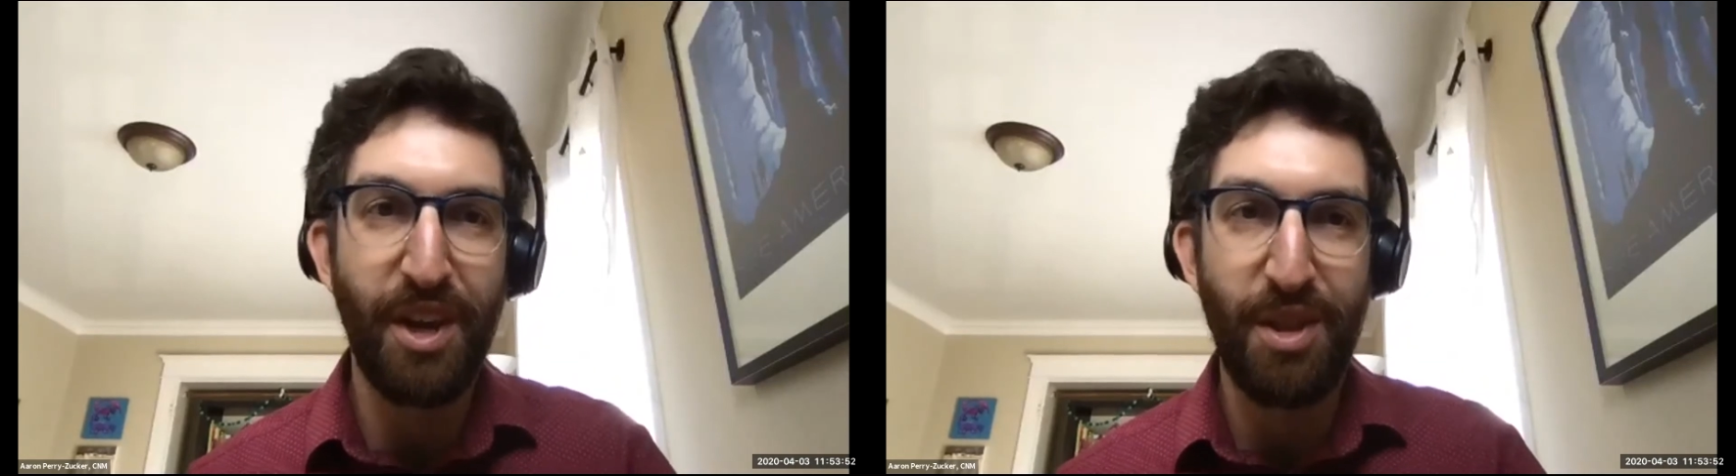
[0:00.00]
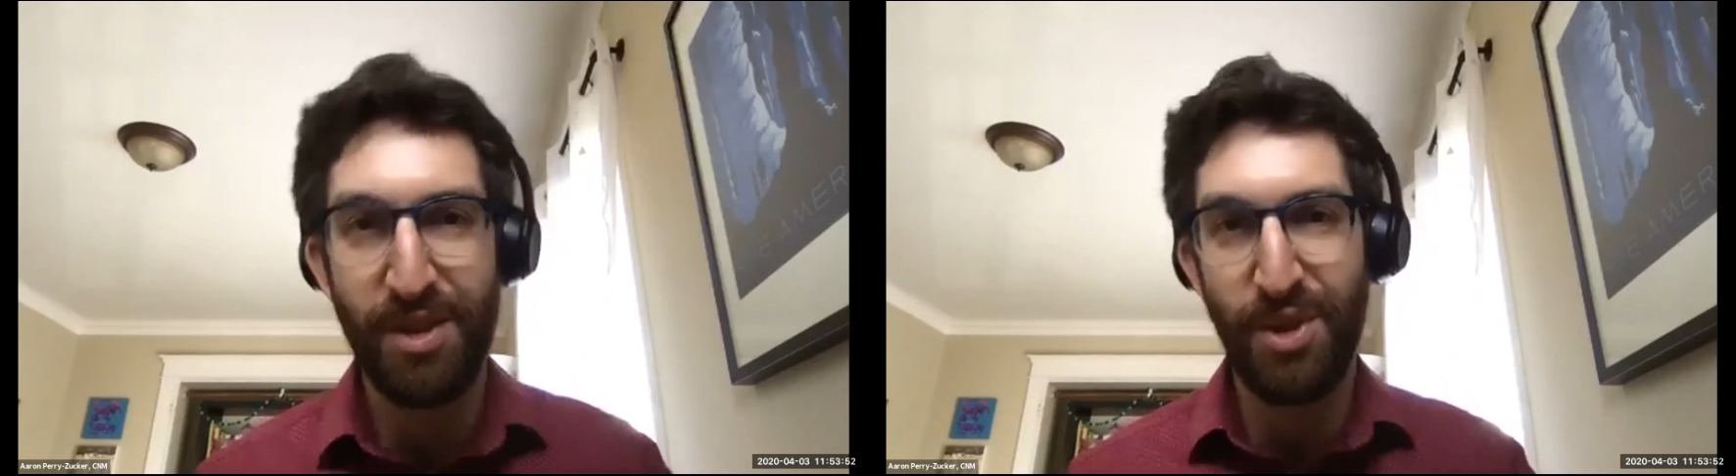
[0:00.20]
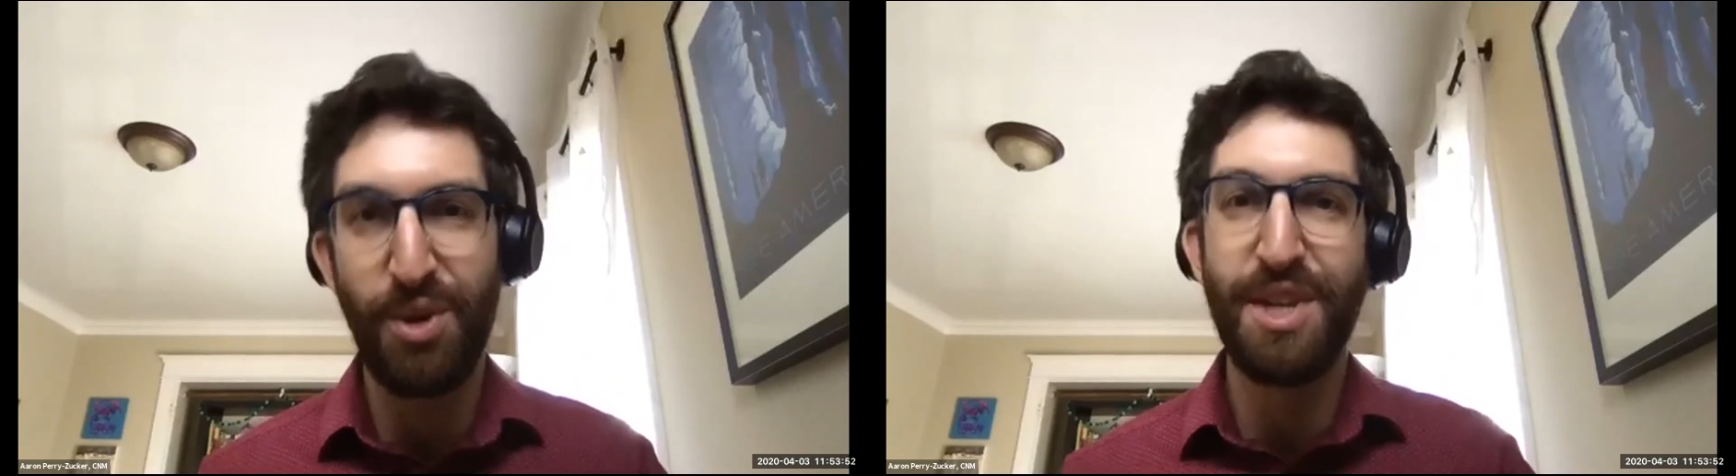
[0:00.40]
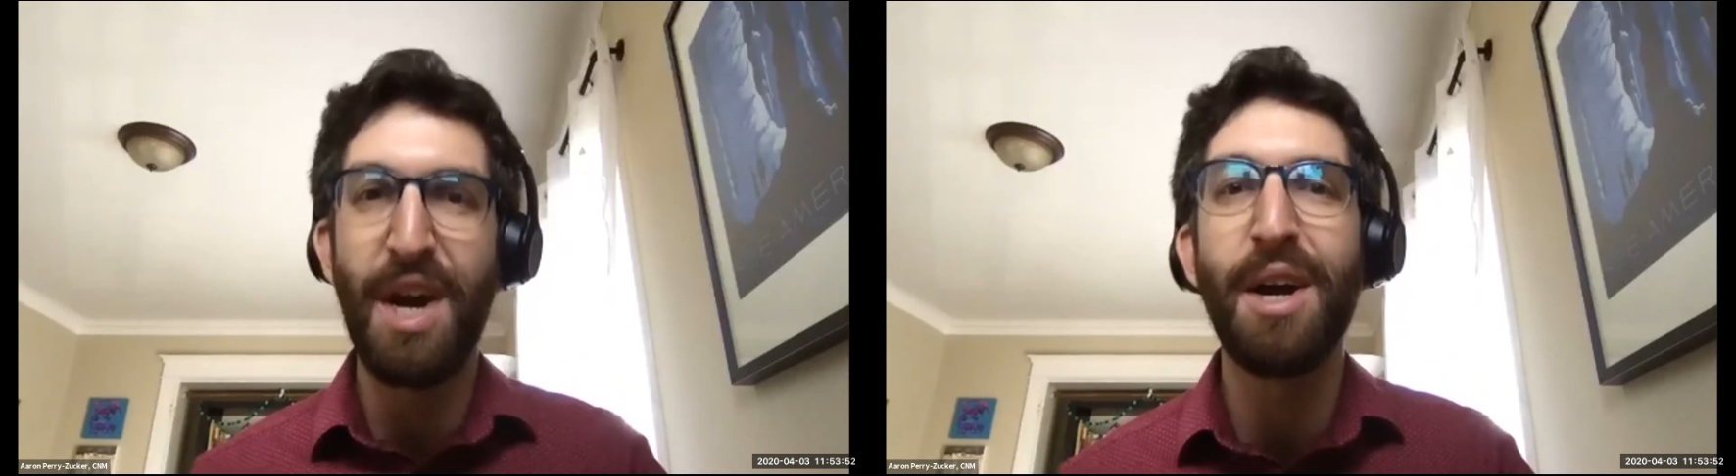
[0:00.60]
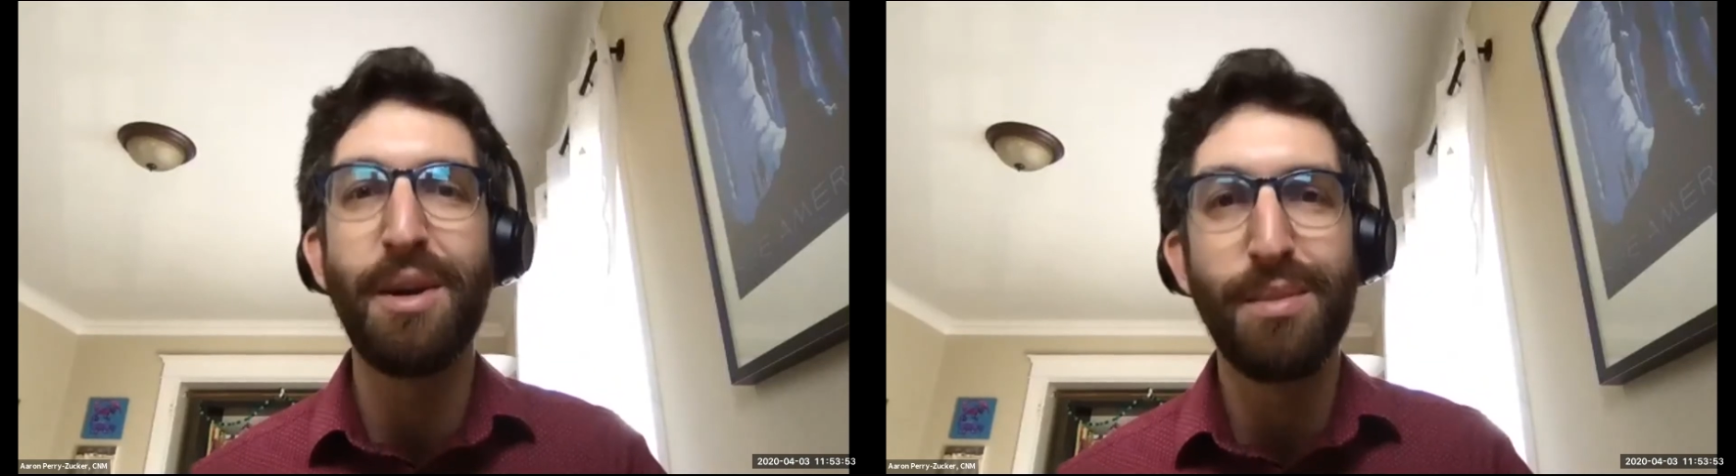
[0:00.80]
this whole
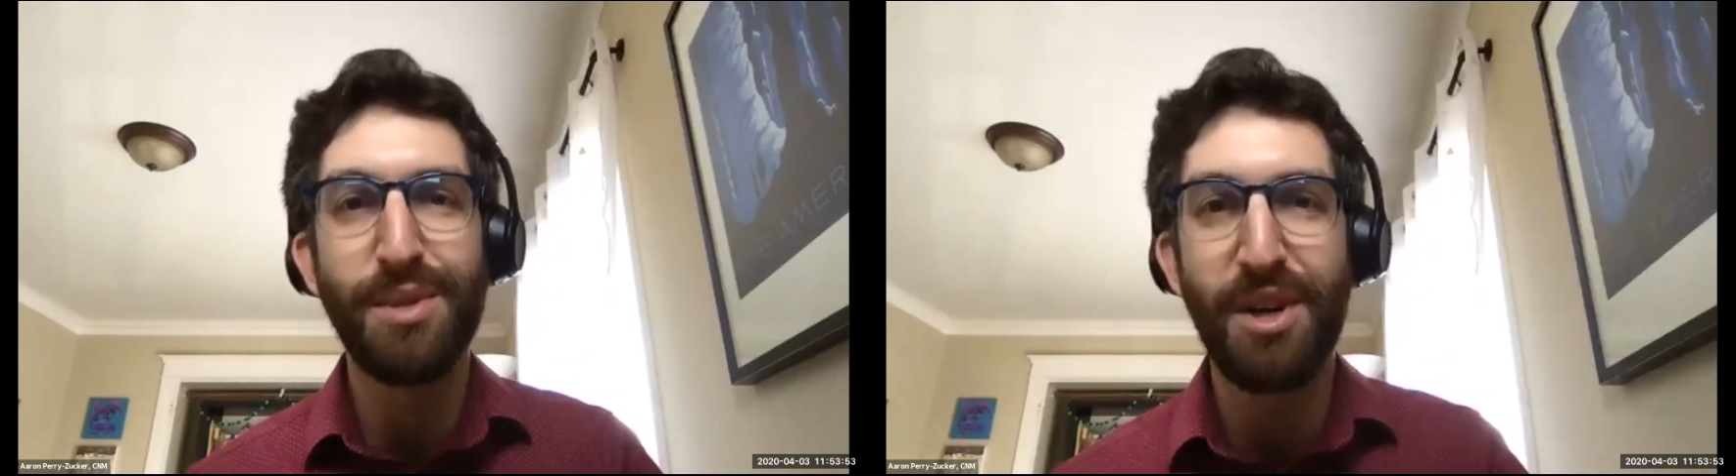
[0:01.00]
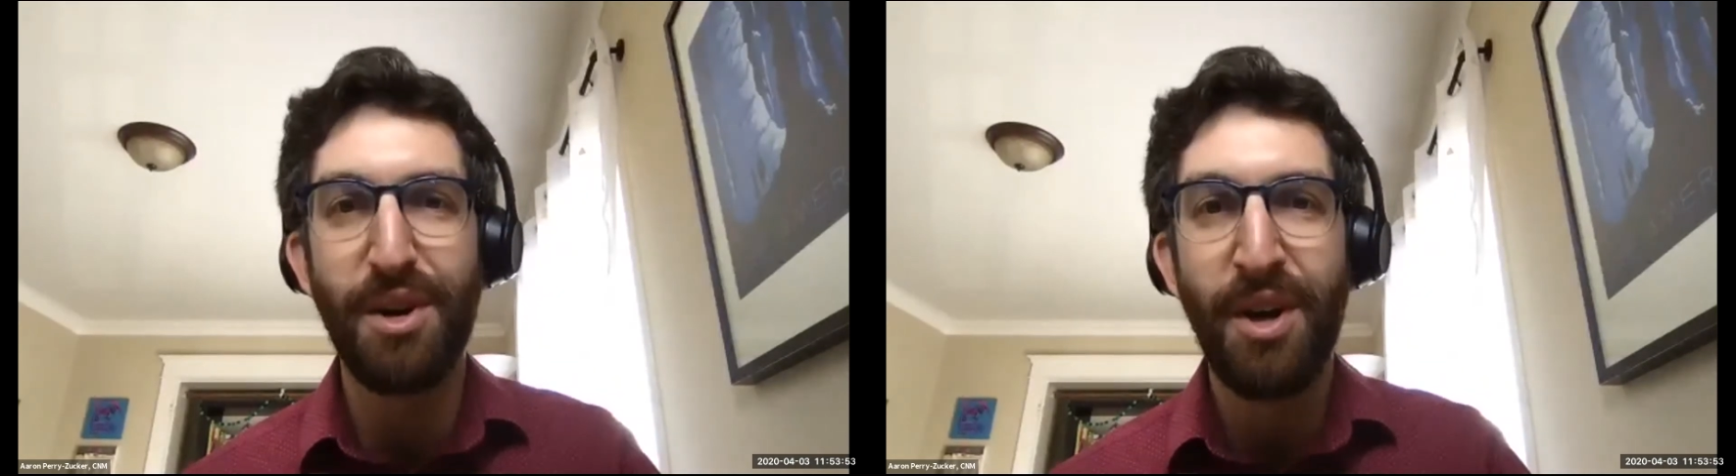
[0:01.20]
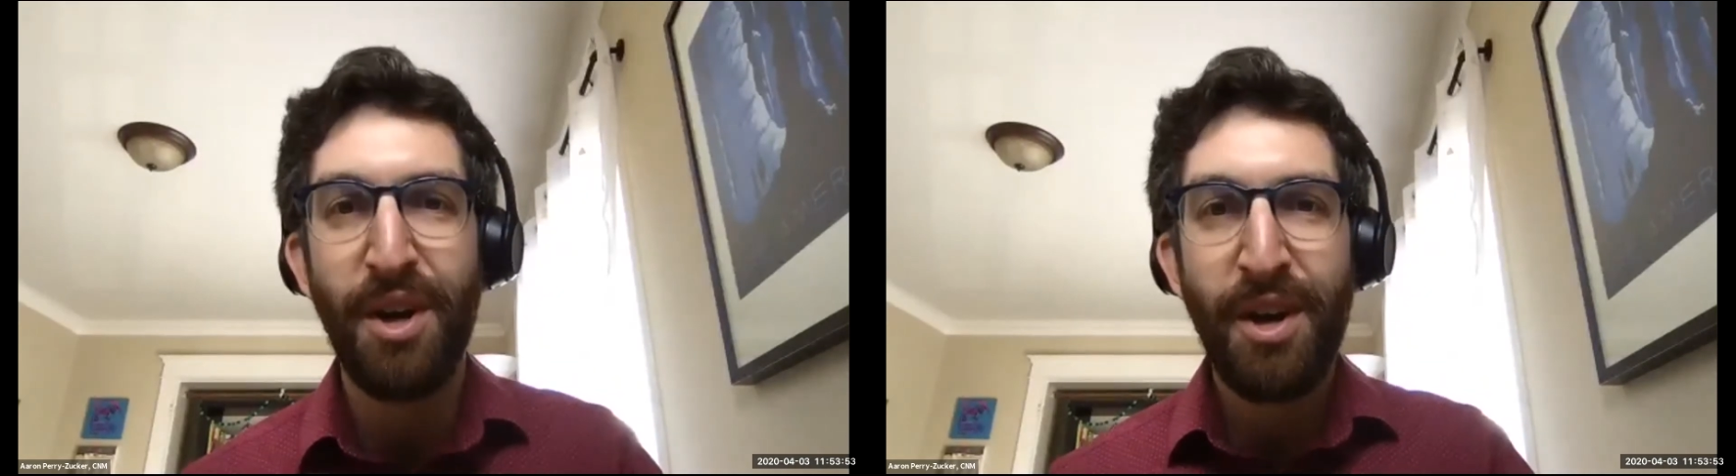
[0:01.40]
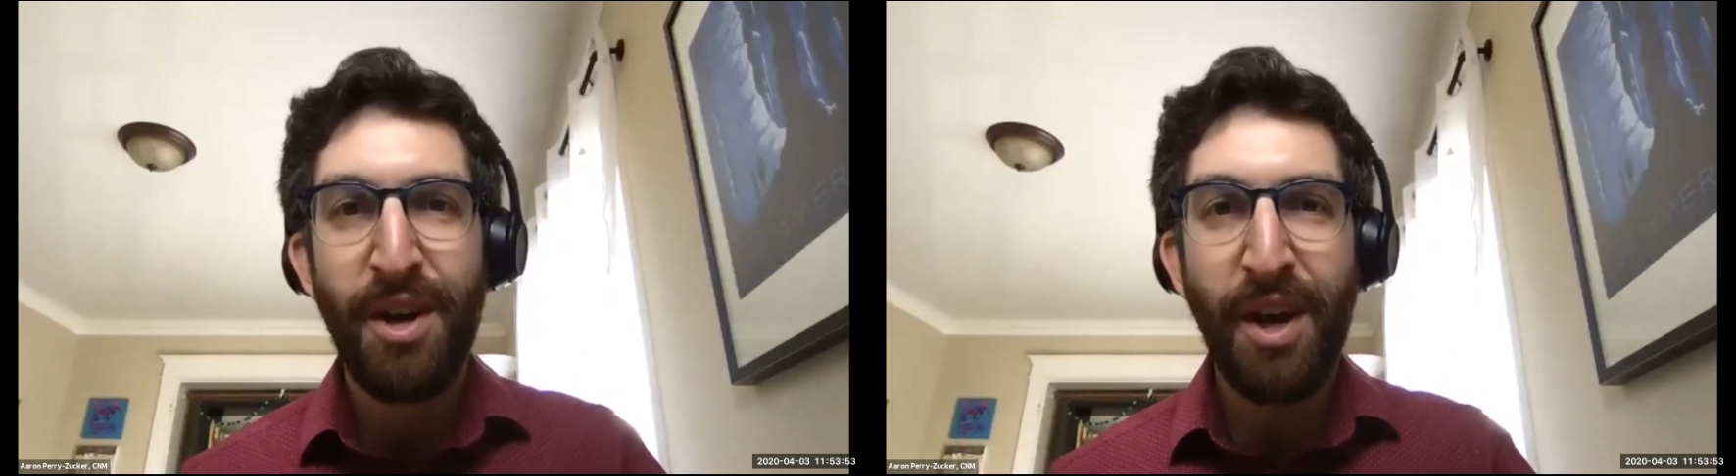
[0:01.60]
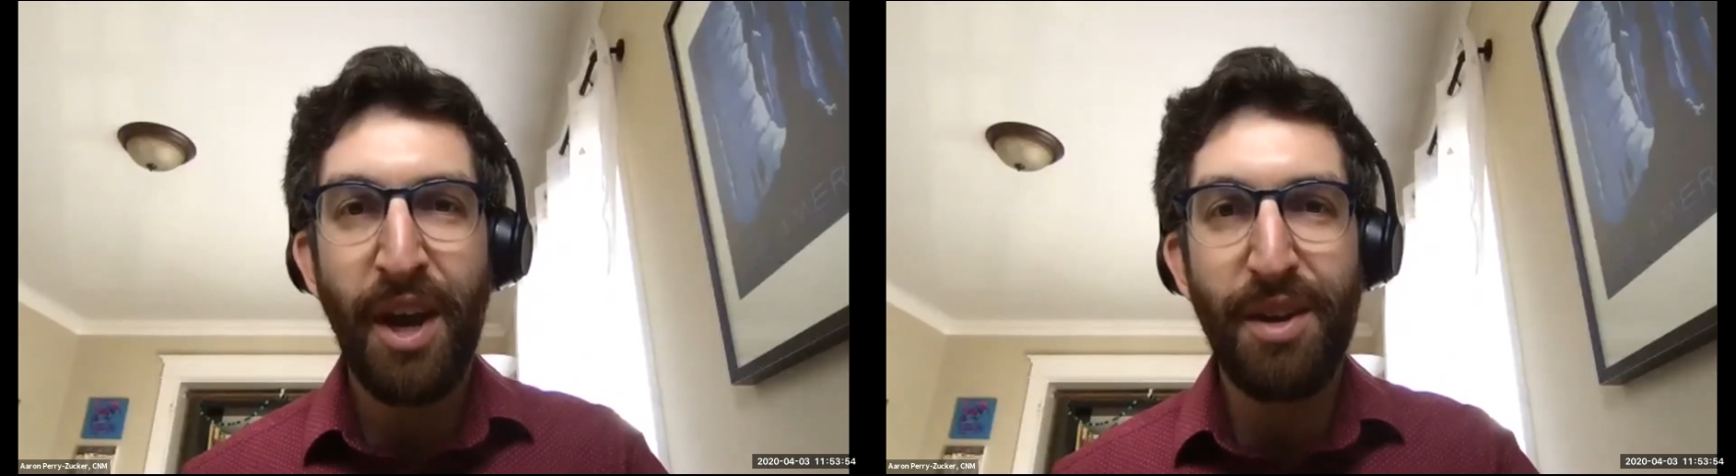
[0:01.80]
time. So
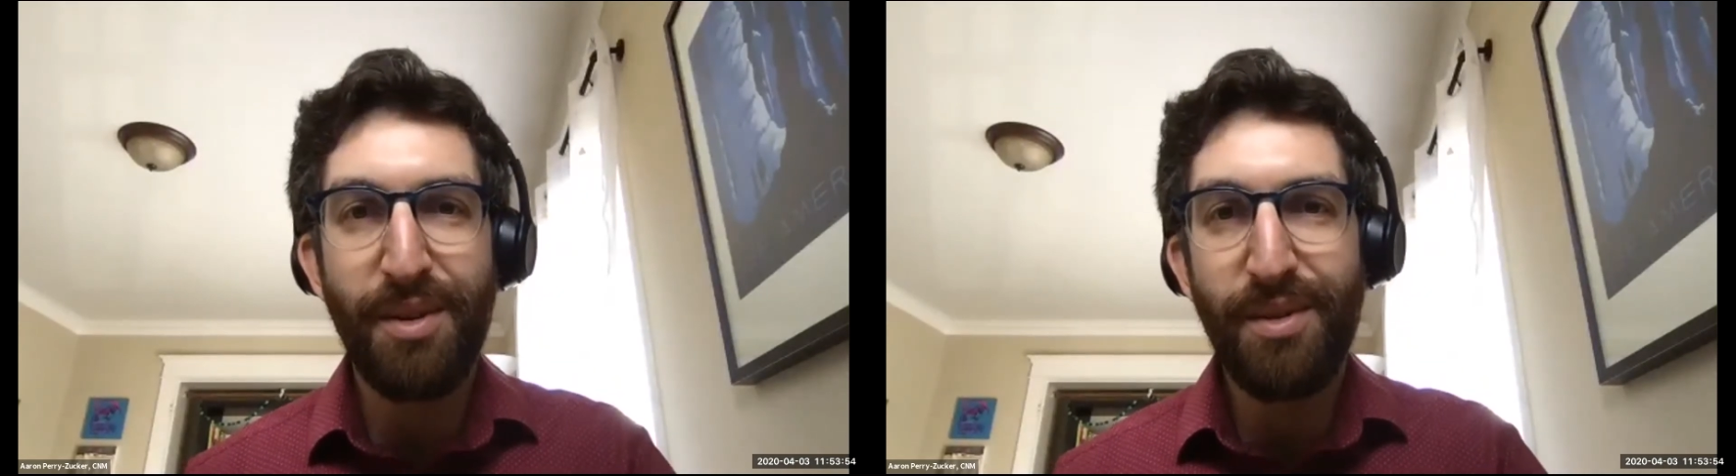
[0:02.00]
kind of,